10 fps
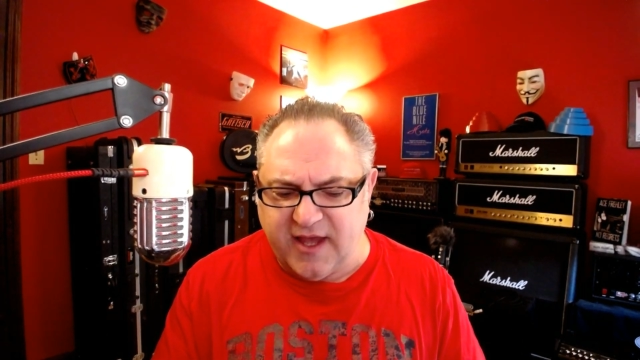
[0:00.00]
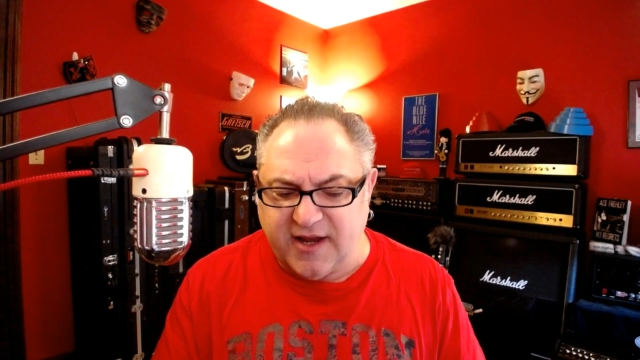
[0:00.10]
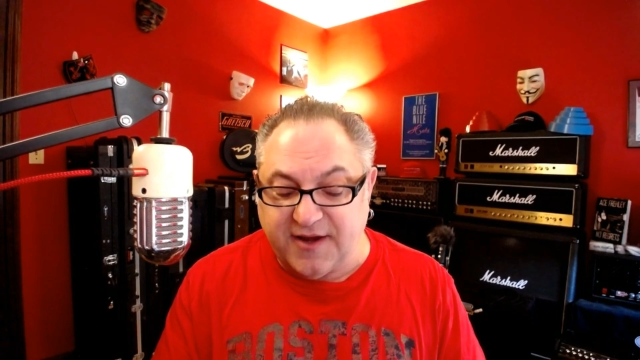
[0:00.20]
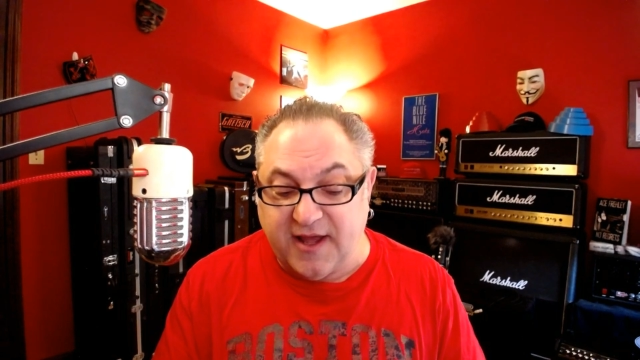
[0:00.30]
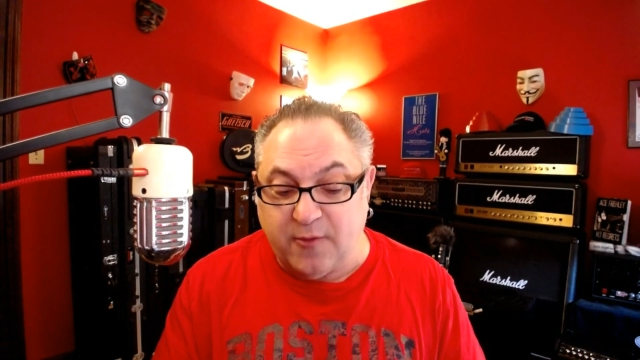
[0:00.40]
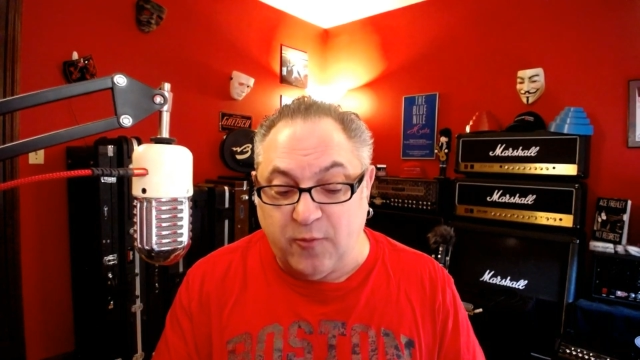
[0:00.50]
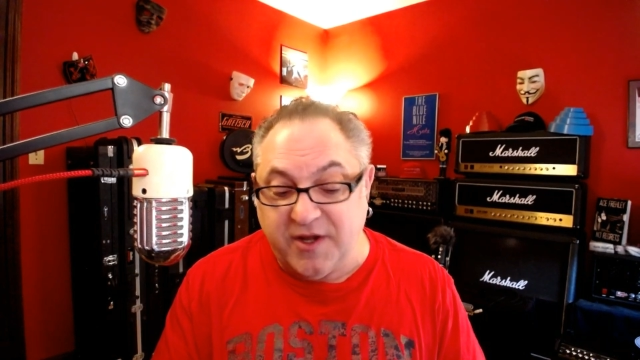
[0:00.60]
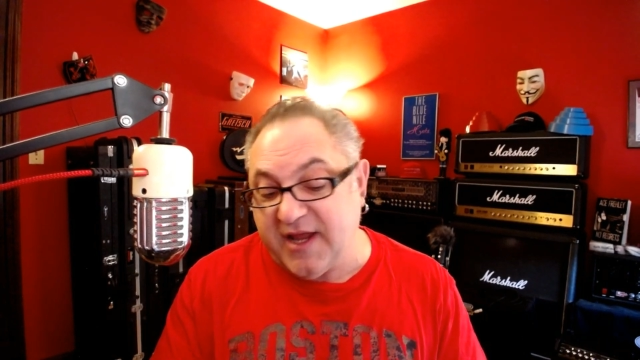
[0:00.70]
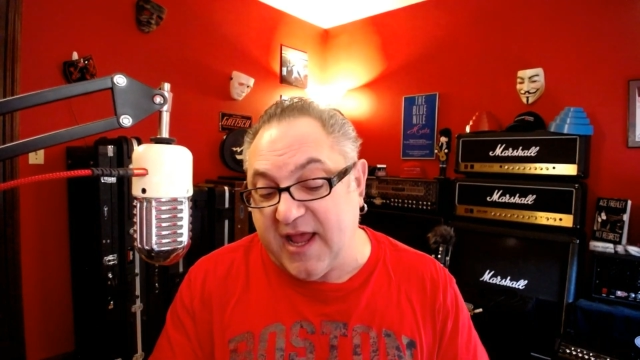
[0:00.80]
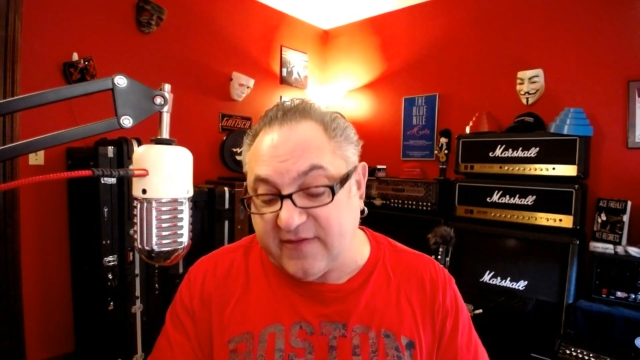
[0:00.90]
And
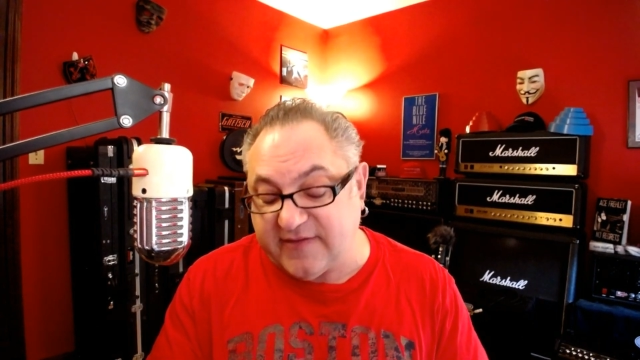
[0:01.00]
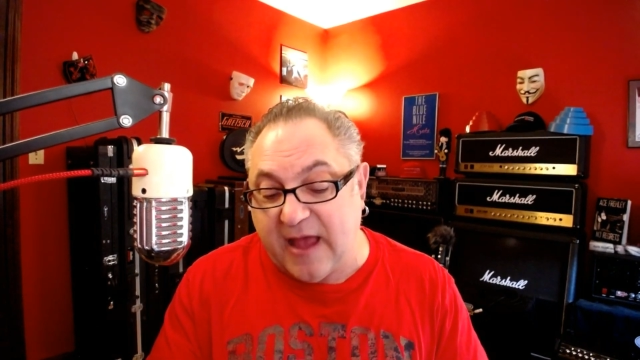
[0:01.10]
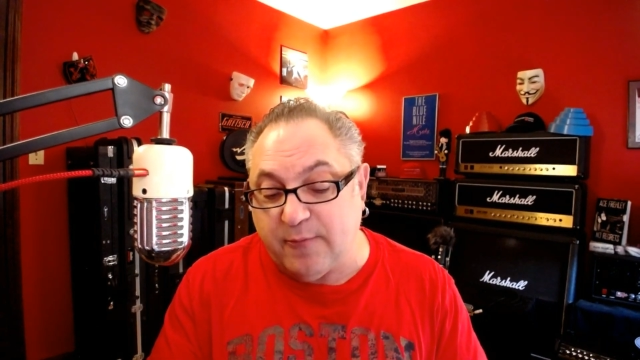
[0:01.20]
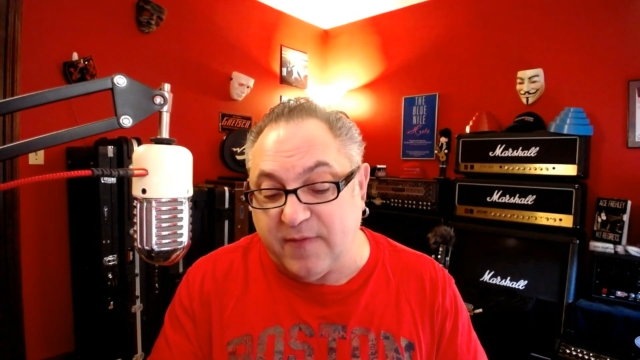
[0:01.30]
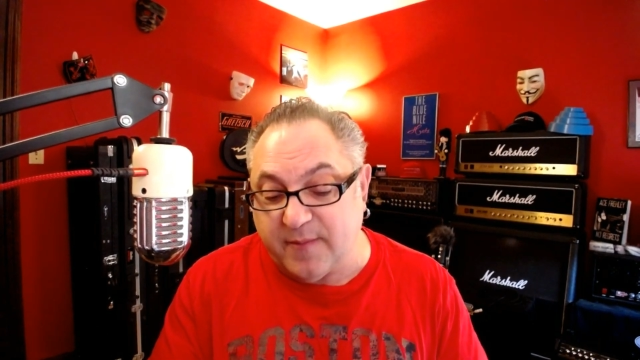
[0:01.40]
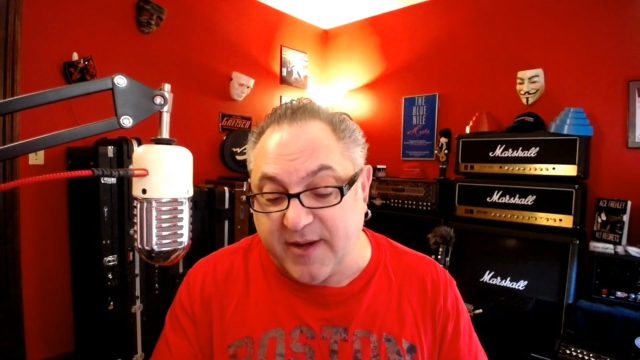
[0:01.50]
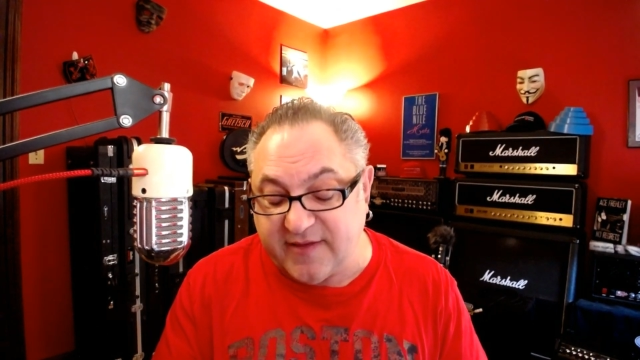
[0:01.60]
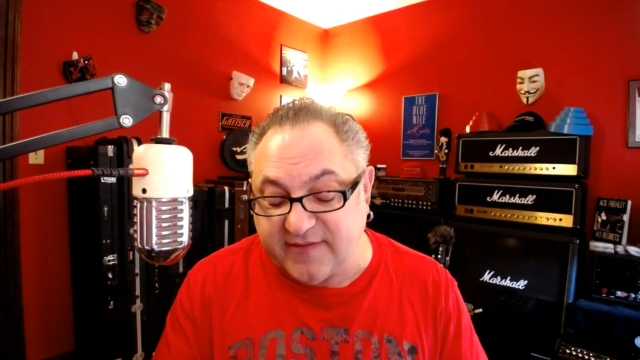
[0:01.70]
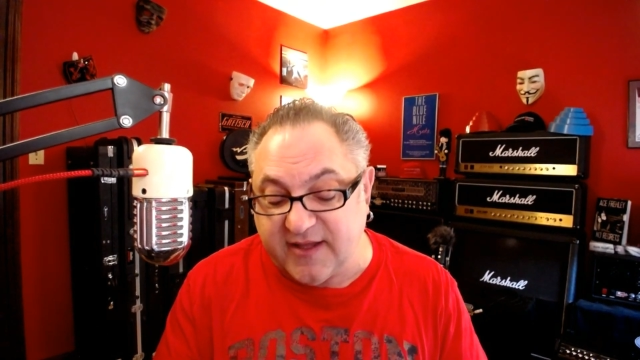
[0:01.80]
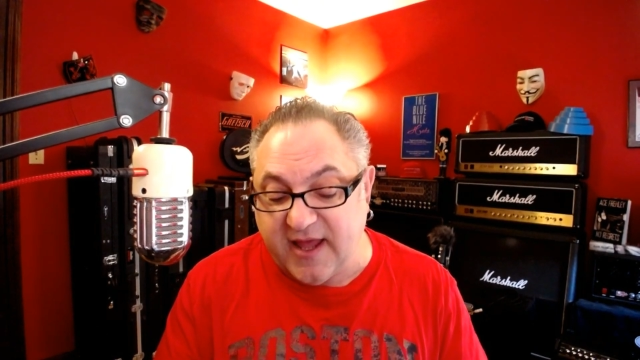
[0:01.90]
one day I sat with him, and
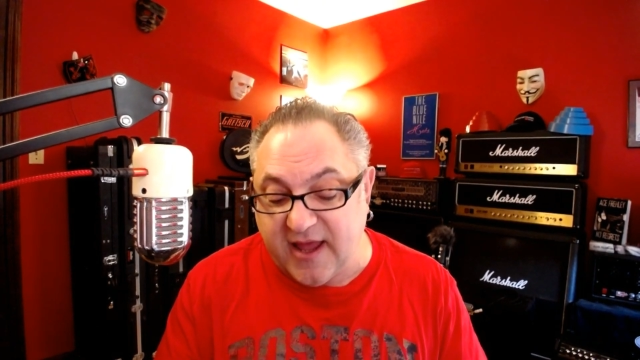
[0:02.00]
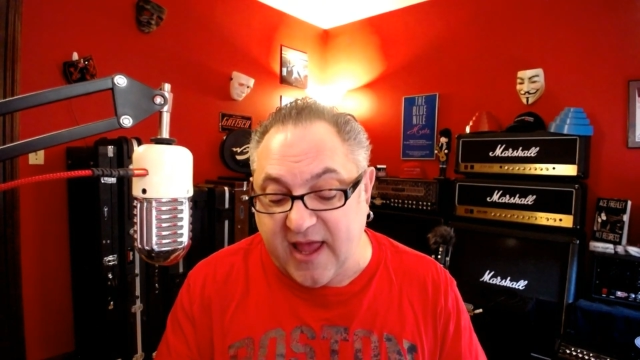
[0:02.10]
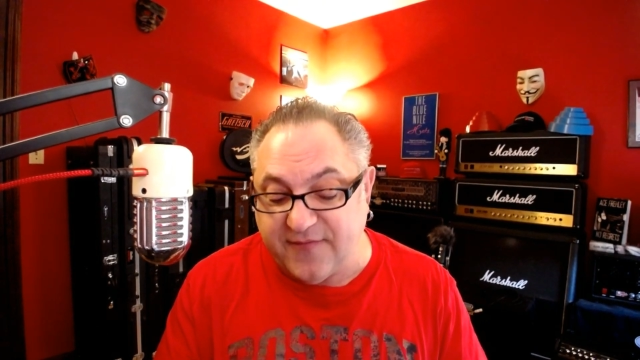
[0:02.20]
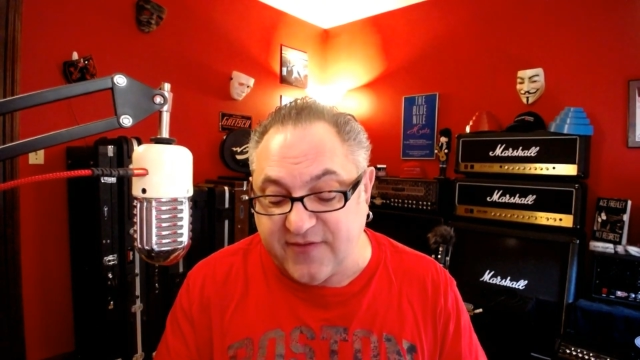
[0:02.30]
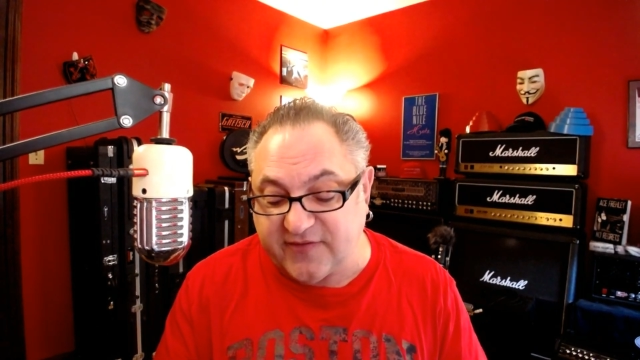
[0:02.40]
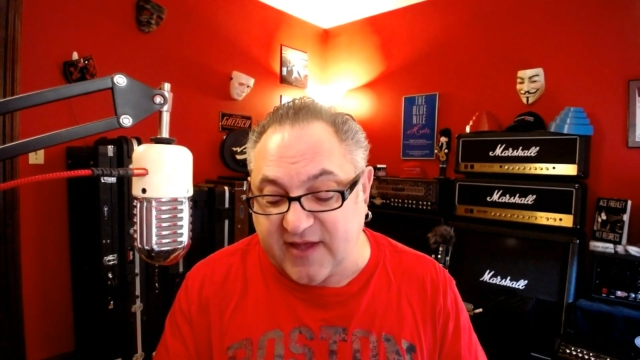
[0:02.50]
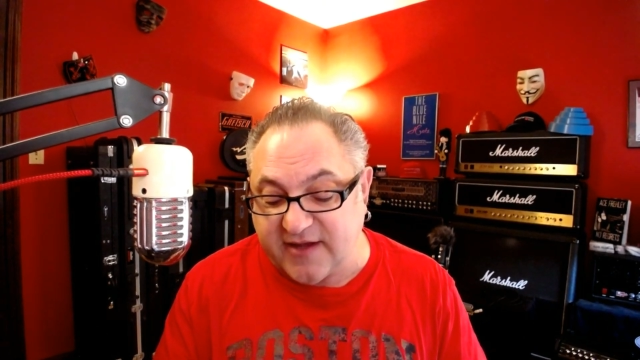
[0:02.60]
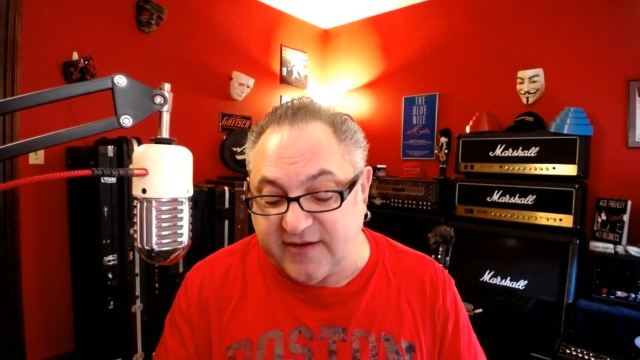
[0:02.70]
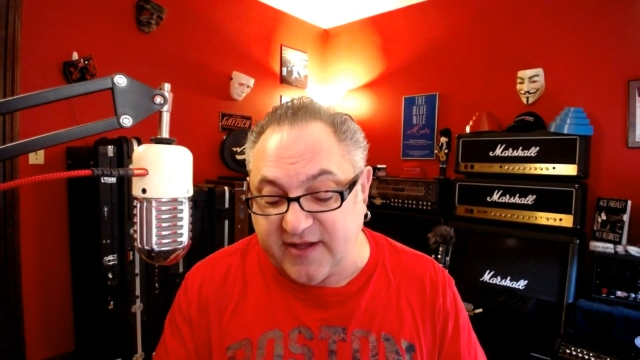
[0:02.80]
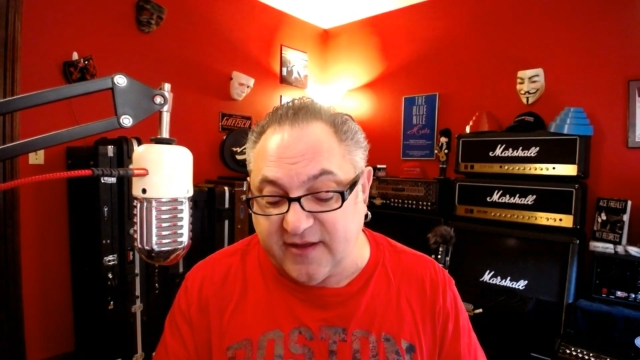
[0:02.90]
I said, hey, I have this
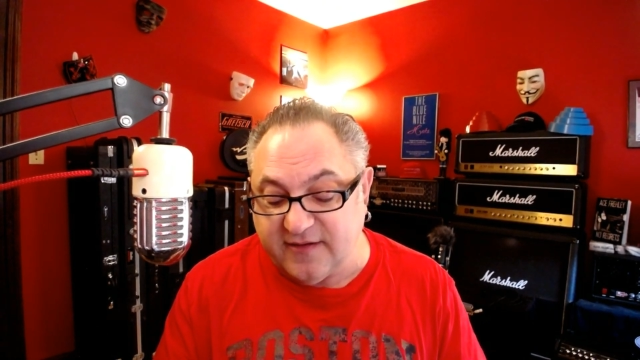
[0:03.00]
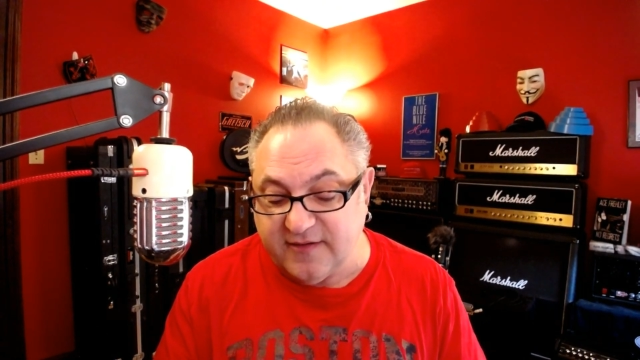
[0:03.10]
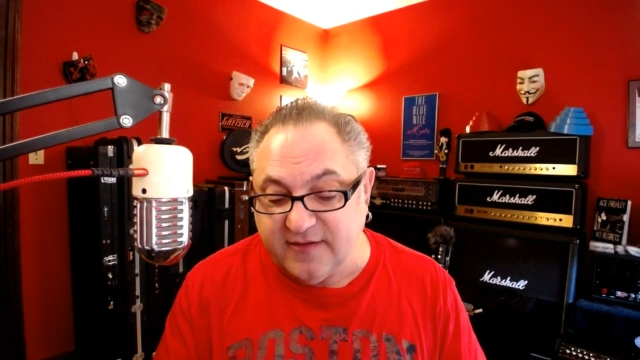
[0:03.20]
idea.